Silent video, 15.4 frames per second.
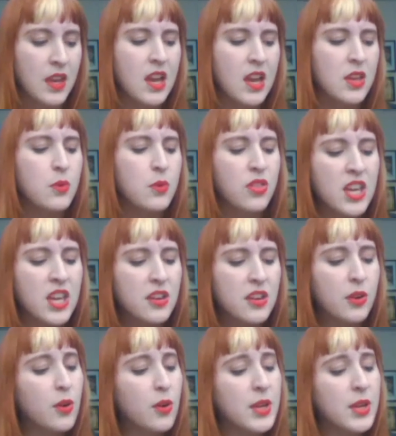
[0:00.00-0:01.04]
You think
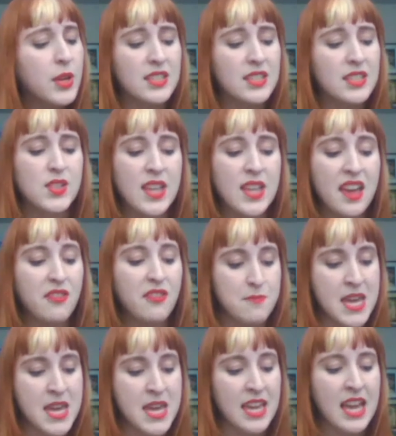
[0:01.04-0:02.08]
you're going to save
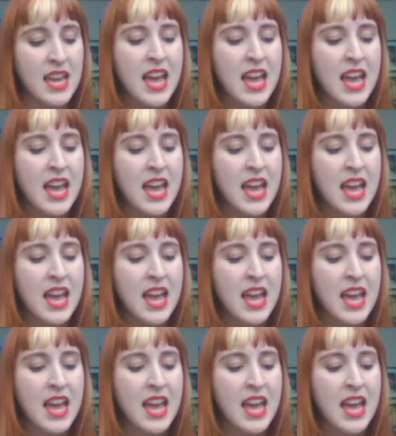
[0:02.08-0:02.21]
me,